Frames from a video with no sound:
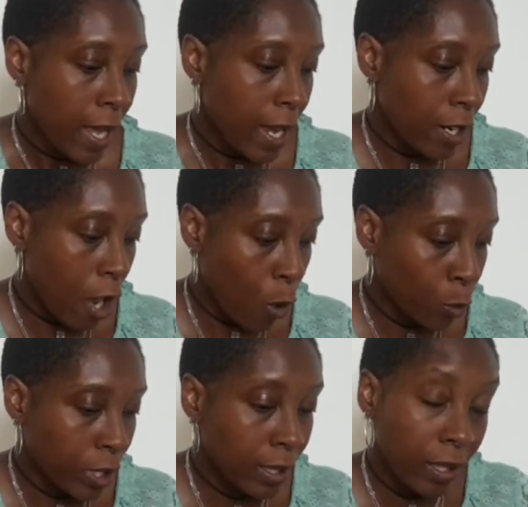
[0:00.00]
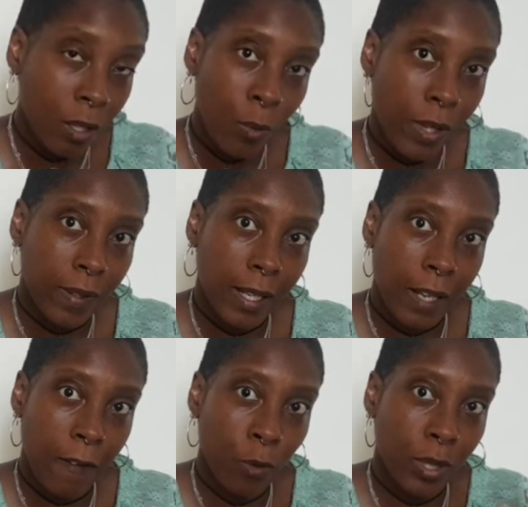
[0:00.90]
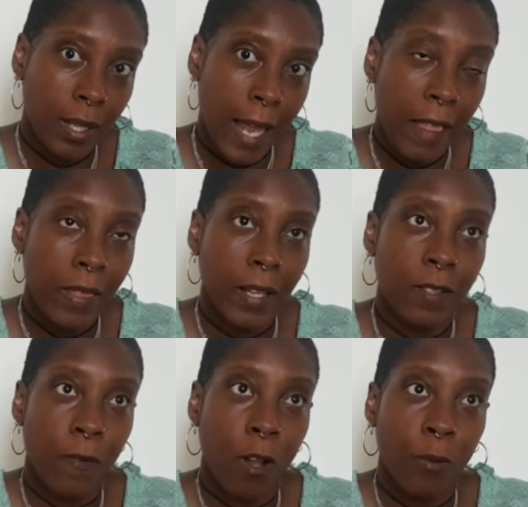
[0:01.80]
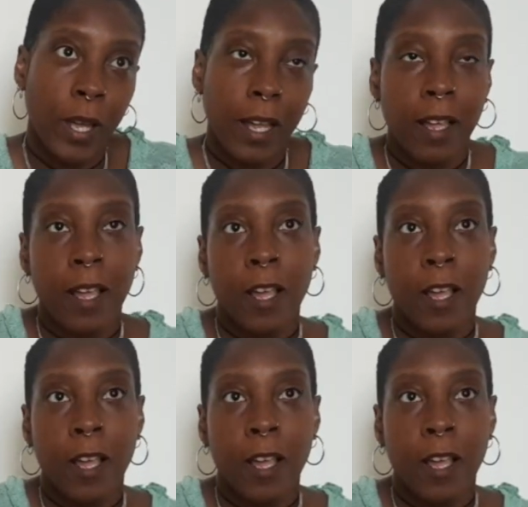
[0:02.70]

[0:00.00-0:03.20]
in how to deal with life, how to let things fall away.